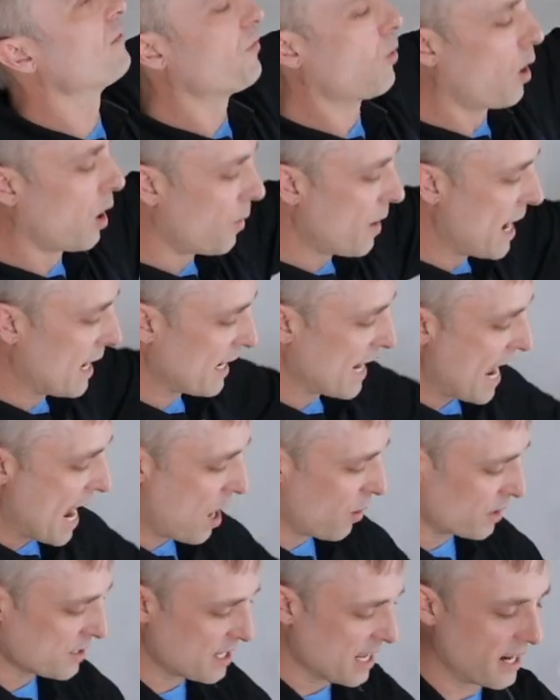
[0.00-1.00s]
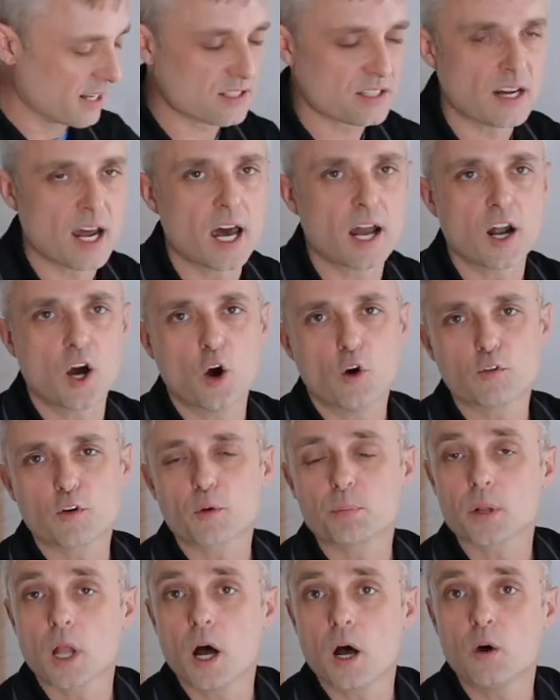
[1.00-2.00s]
for right now is that it's not
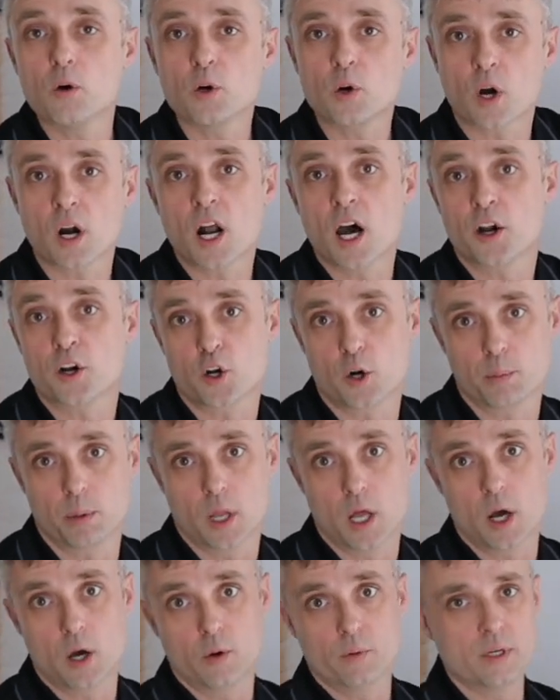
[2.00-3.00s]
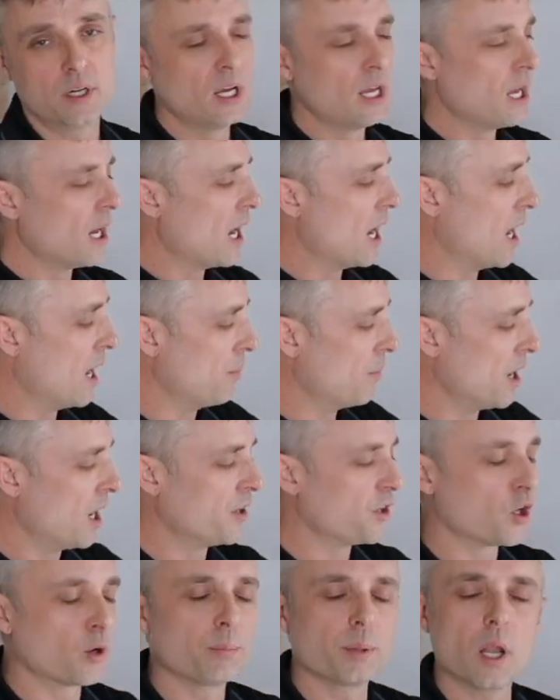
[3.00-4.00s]
overblown or underblown.
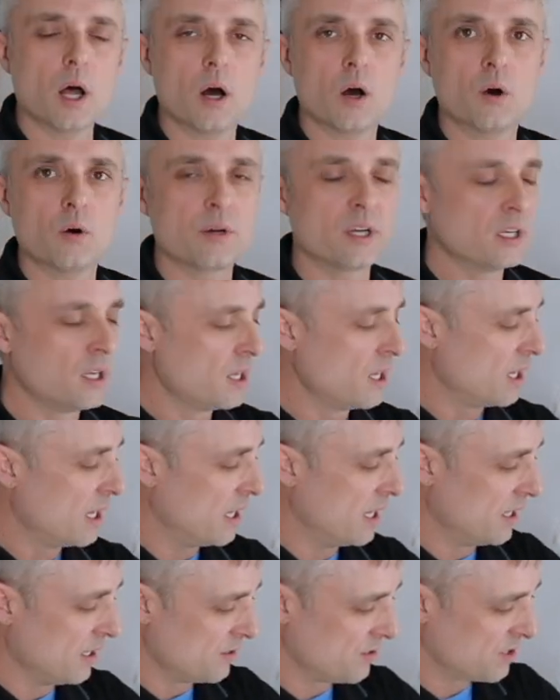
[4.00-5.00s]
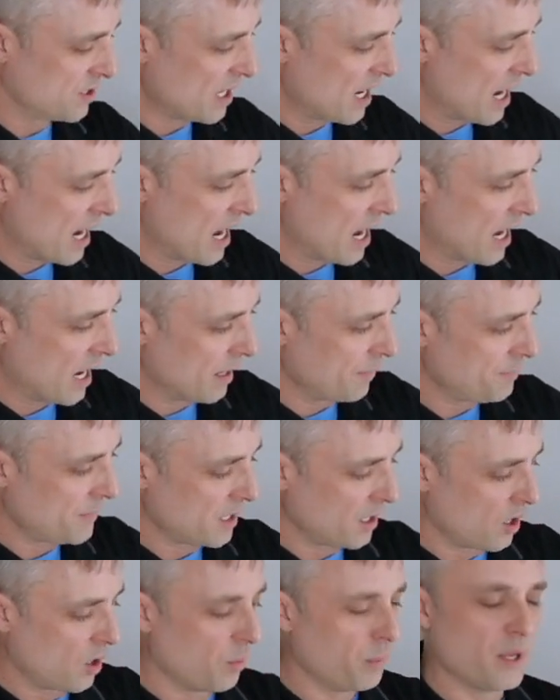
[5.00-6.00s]
Underblown is a
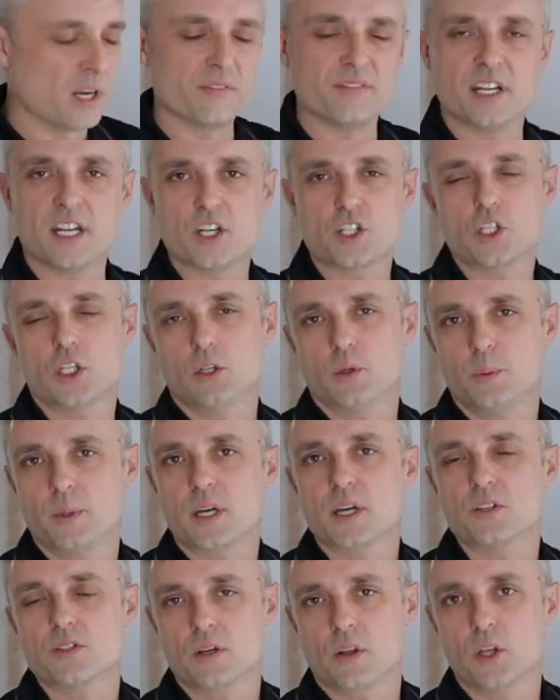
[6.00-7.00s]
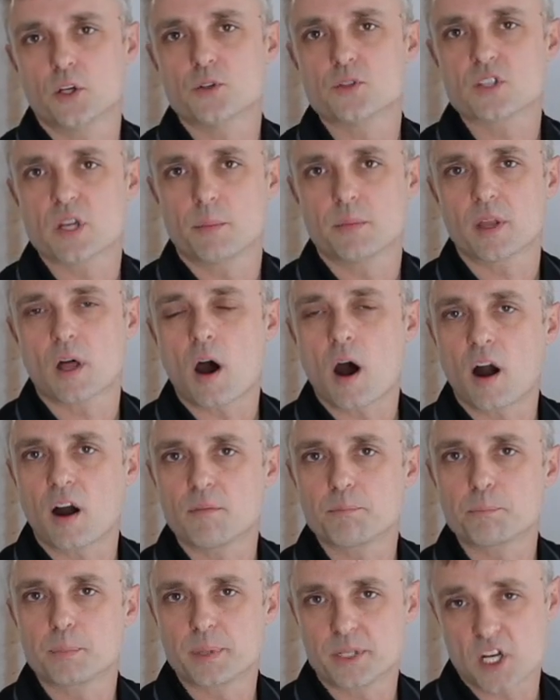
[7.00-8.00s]
bit of an issue because you'll lose some of
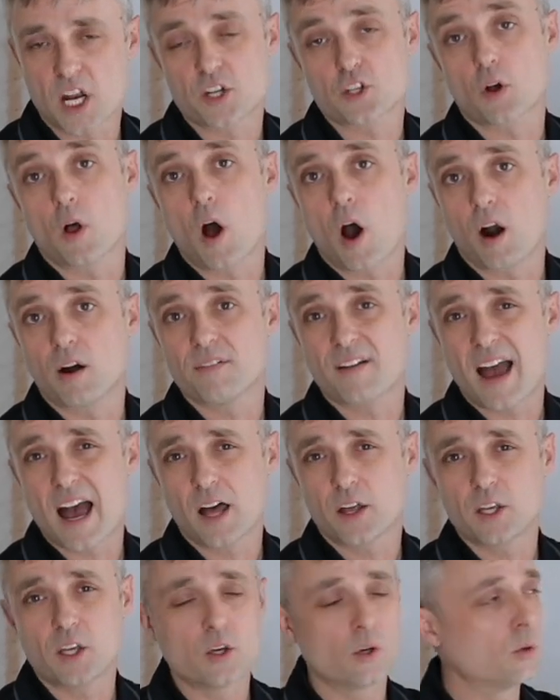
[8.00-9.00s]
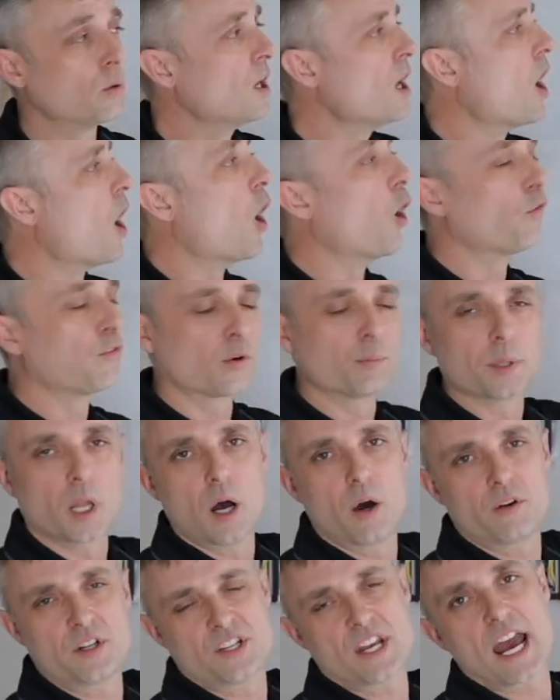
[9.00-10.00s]
the potential R value.
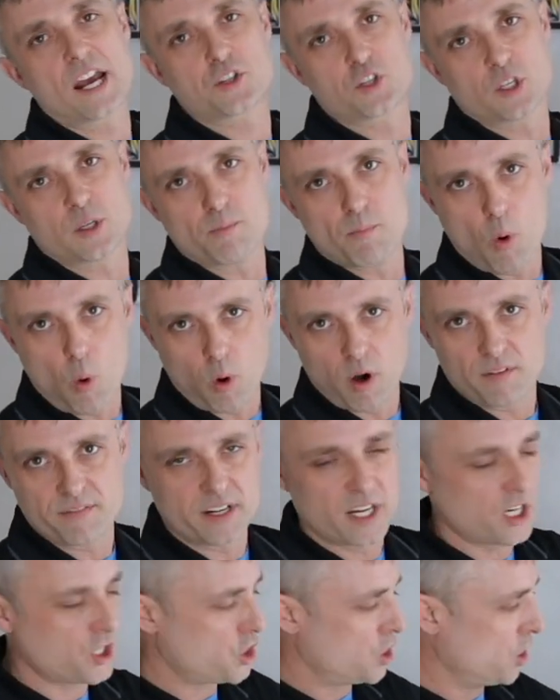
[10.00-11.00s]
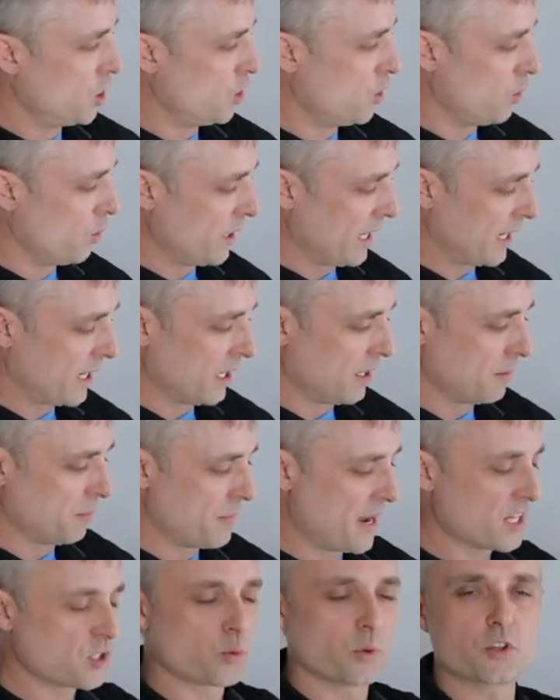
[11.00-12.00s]
Overblown is actually more of an issue. It can
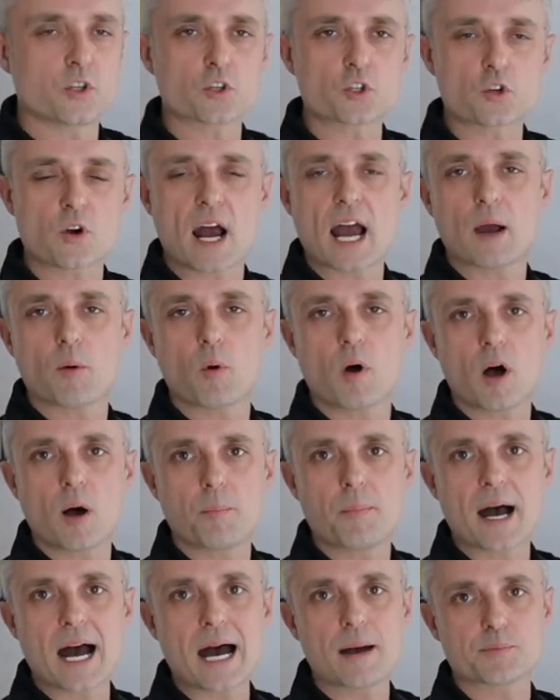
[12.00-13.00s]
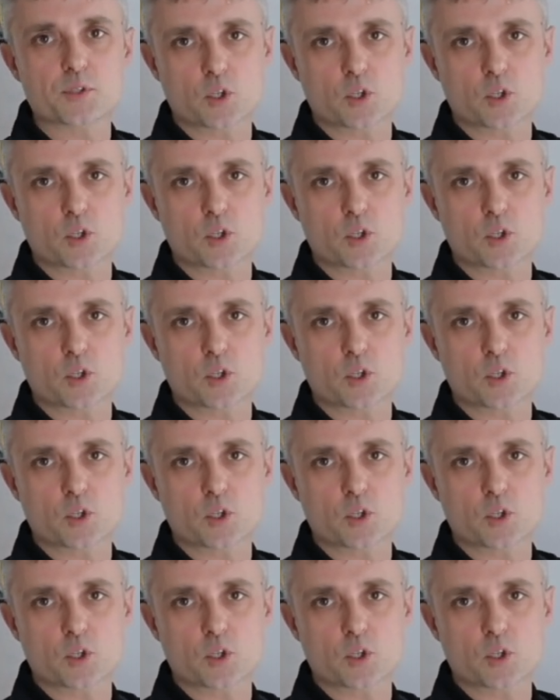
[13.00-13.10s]
mess with your drywall, pop